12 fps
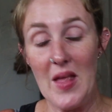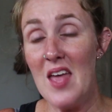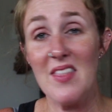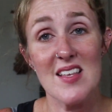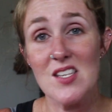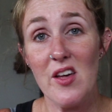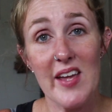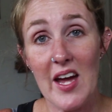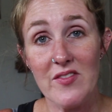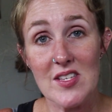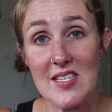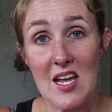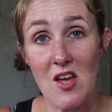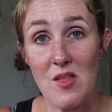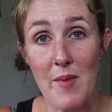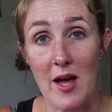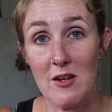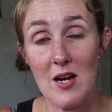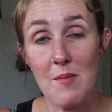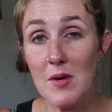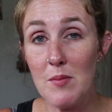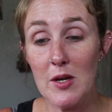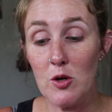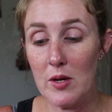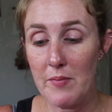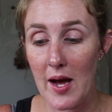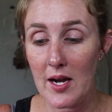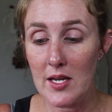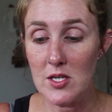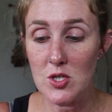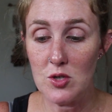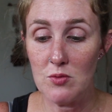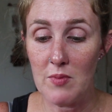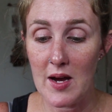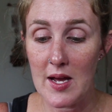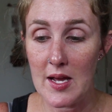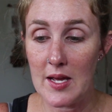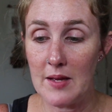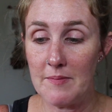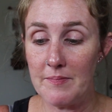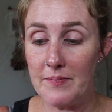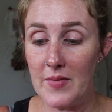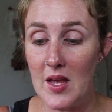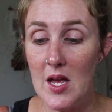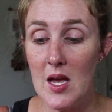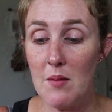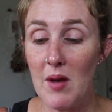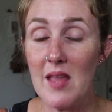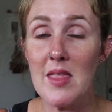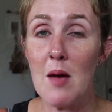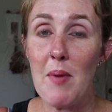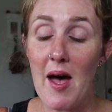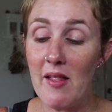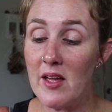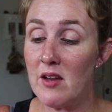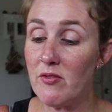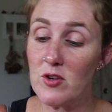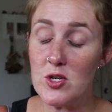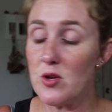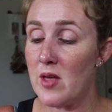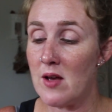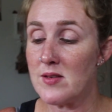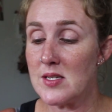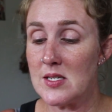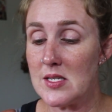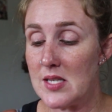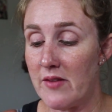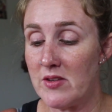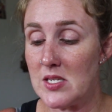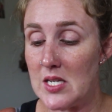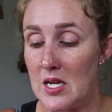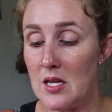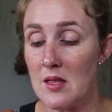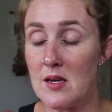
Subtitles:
That's all I have to say on the matter. I'm going to be going back into my Pan That palette for 2017.